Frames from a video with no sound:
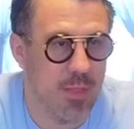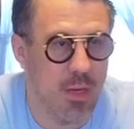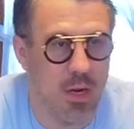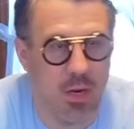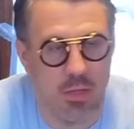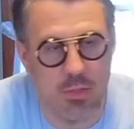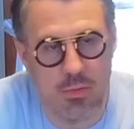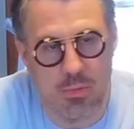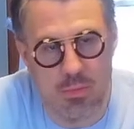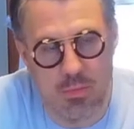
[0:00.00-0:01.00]
Are
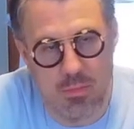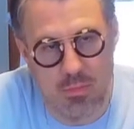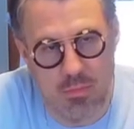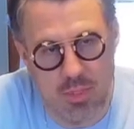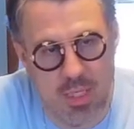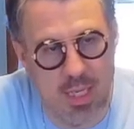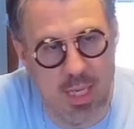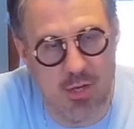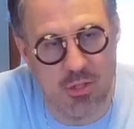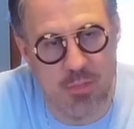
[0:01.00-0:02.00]
you sitting
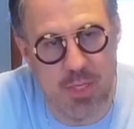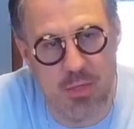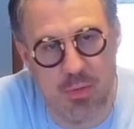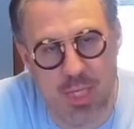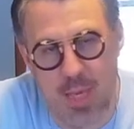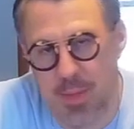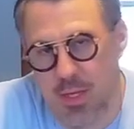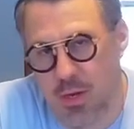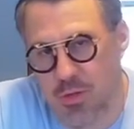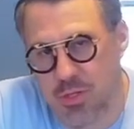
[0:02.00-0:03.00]
at your spindle and keeping
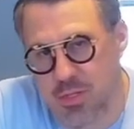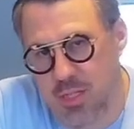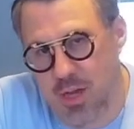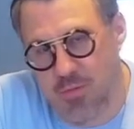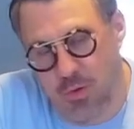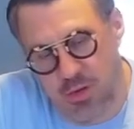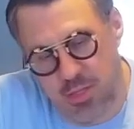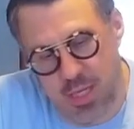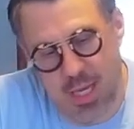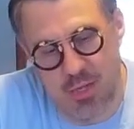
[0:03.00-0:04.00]
it all to yourself? Or are you
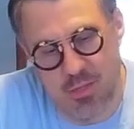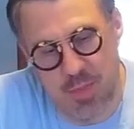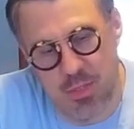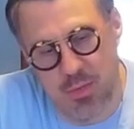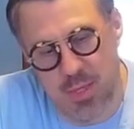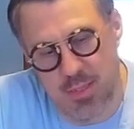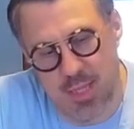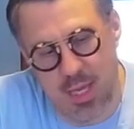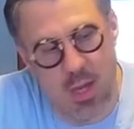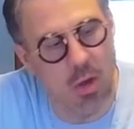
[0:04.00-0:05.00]
sitting at your spindle and
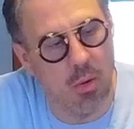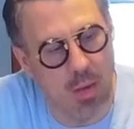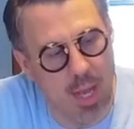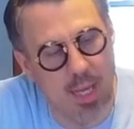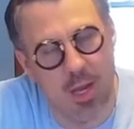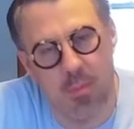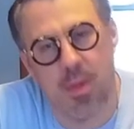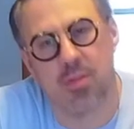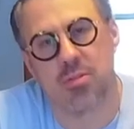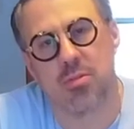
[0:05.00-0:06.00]
saying, oh, I can help
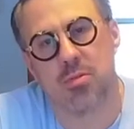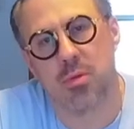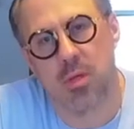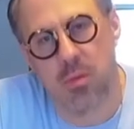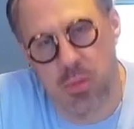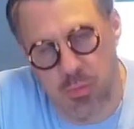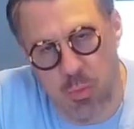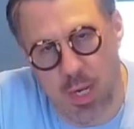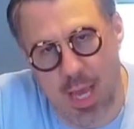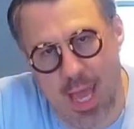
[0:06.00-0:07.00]
others with
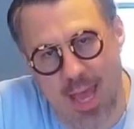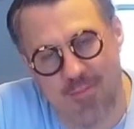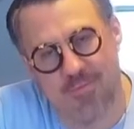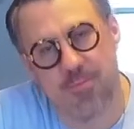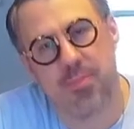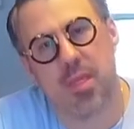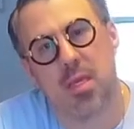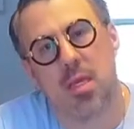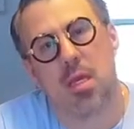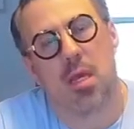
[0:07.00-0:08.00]
what I have.
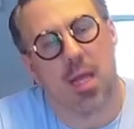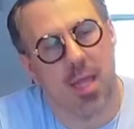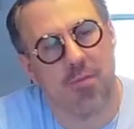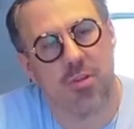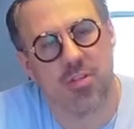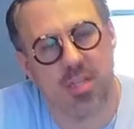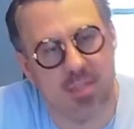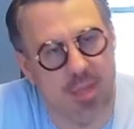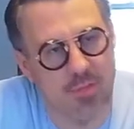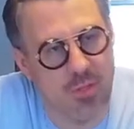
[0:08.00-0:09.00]
I love you.
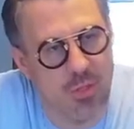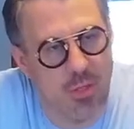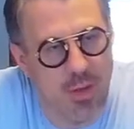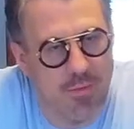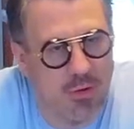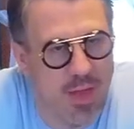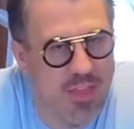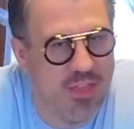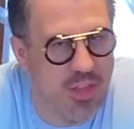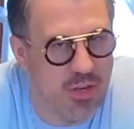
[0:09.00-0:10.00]
Jesus loved you too. You have a
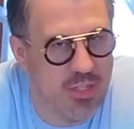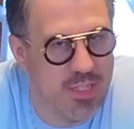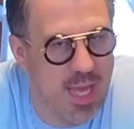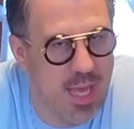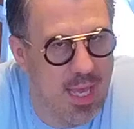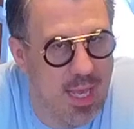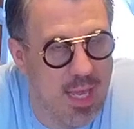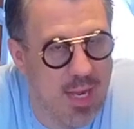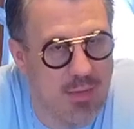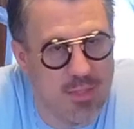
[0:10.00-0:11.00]
great Thursday,
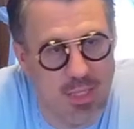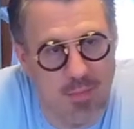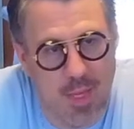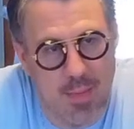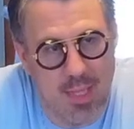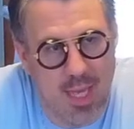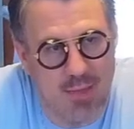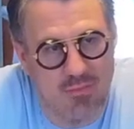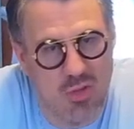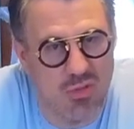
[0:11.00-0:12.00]
and I'll see you maybe
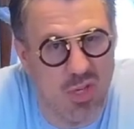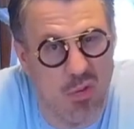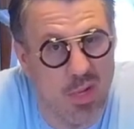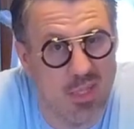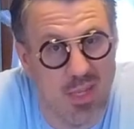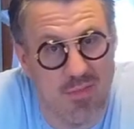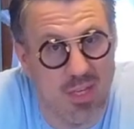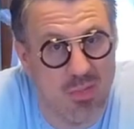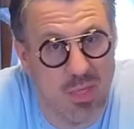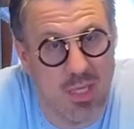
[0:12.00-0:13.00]
like Tuesday or Wednesday of
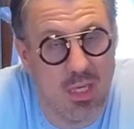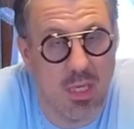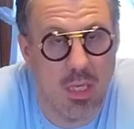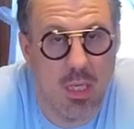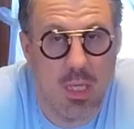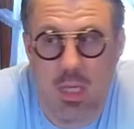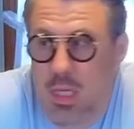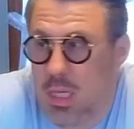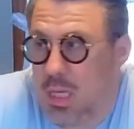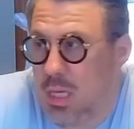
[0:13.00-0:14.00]
next week. You're gonna do it
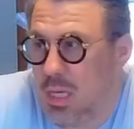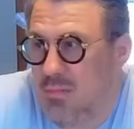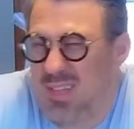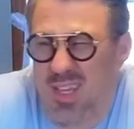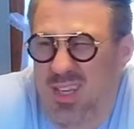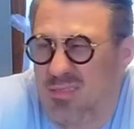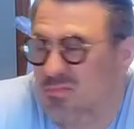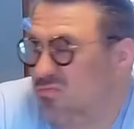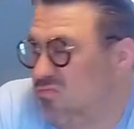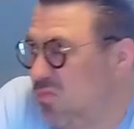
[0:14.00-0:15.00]
tomorrow? Yeah,
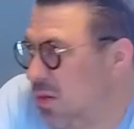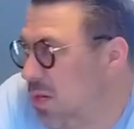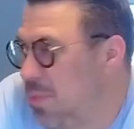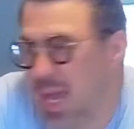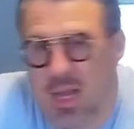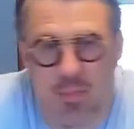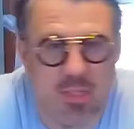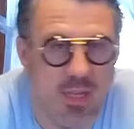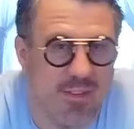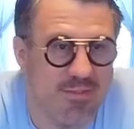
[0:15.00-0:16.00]
I'm gonna pack up
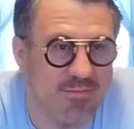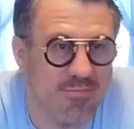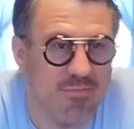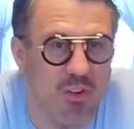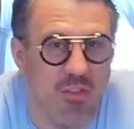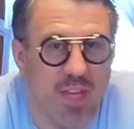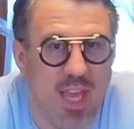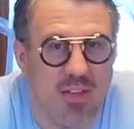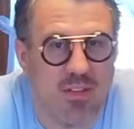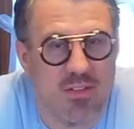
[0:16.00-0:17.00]
stuff for our
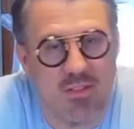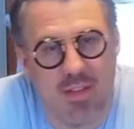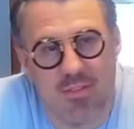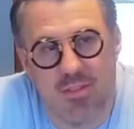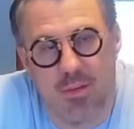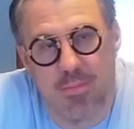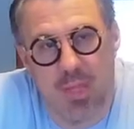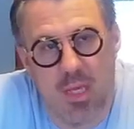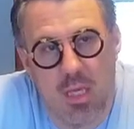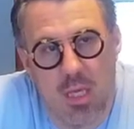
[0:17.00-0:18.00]
vacation and stuff. So
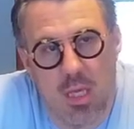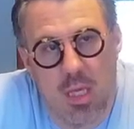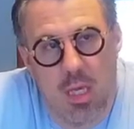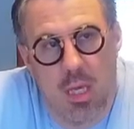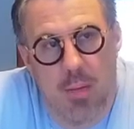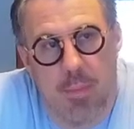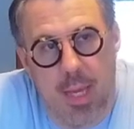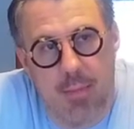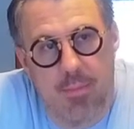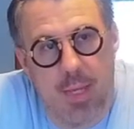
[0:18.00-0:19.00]
okay.
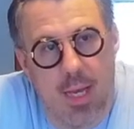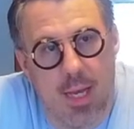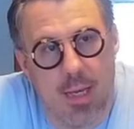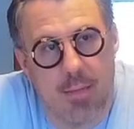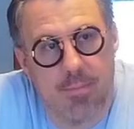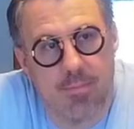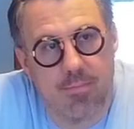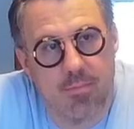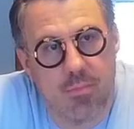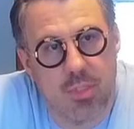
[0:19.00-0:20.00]
But uh,
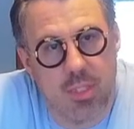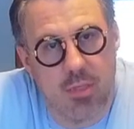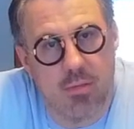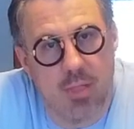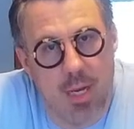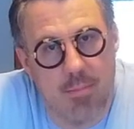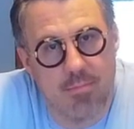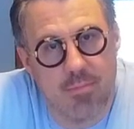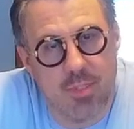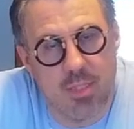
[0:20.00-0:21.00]
still,
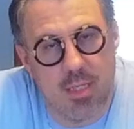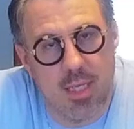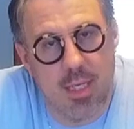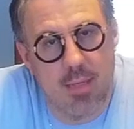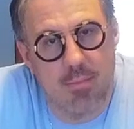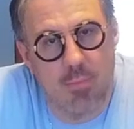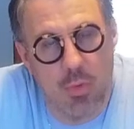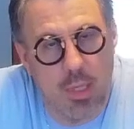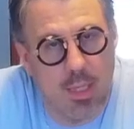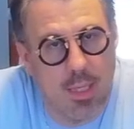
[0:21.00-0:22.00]
come Sunday
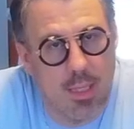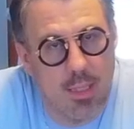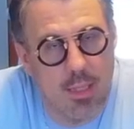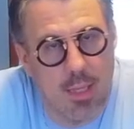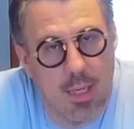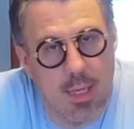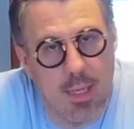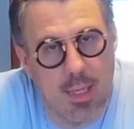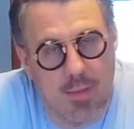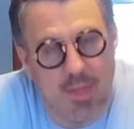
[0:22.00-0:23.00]
morning at
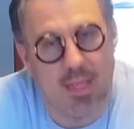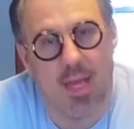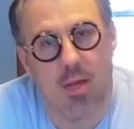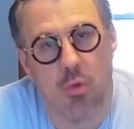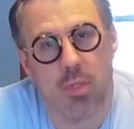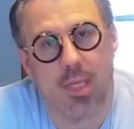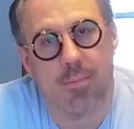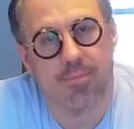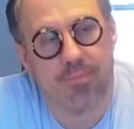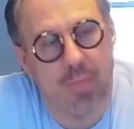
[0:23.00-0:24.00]
uh, 11 o'clock
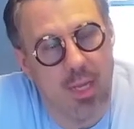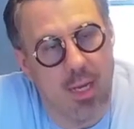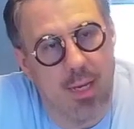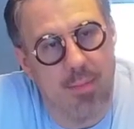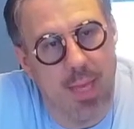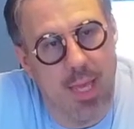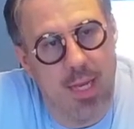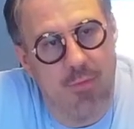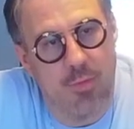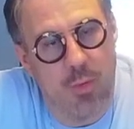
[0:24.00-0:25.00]
only. Um,
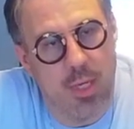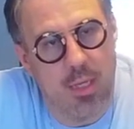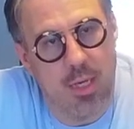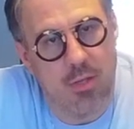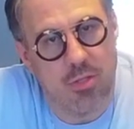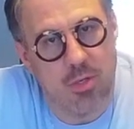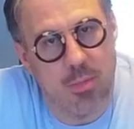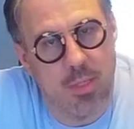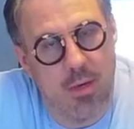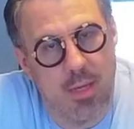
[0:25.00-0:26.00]
and if you want to hear the
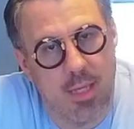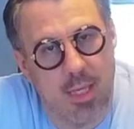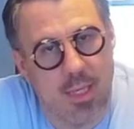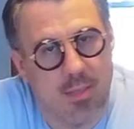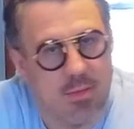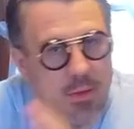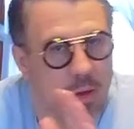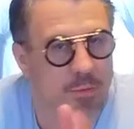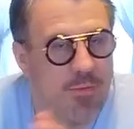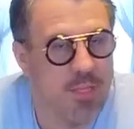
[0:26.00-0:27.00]
sermon or anything, it's
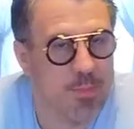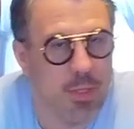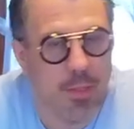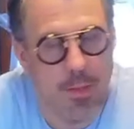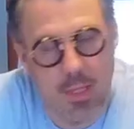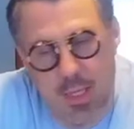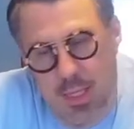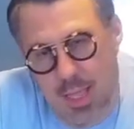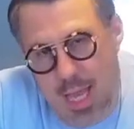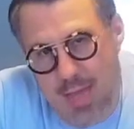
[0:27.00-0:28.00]
on Facebook
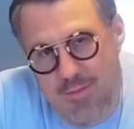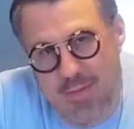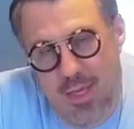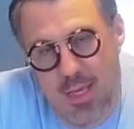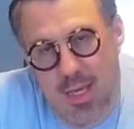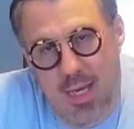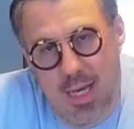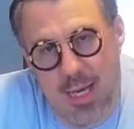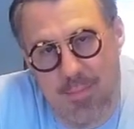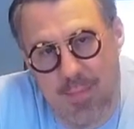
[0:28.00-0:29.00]
Live.
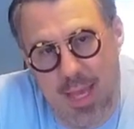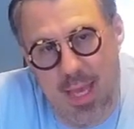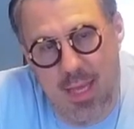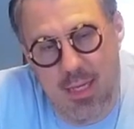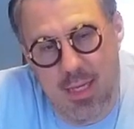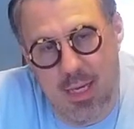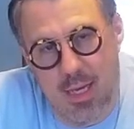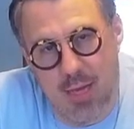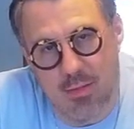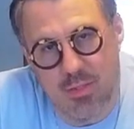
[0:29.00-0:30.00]
Um, and
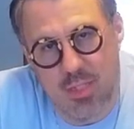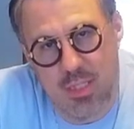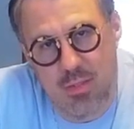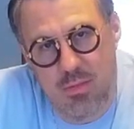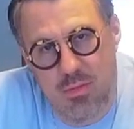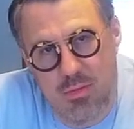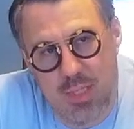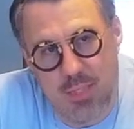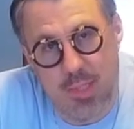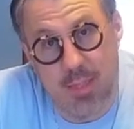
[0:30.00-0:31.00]
uh, I'll see you
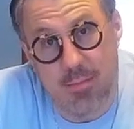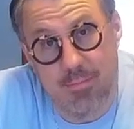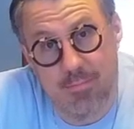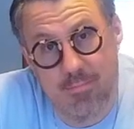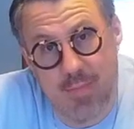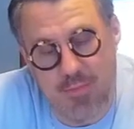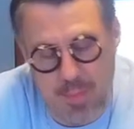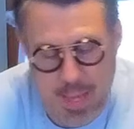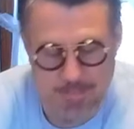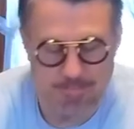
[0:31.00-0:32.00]
next week. Love you. Bye.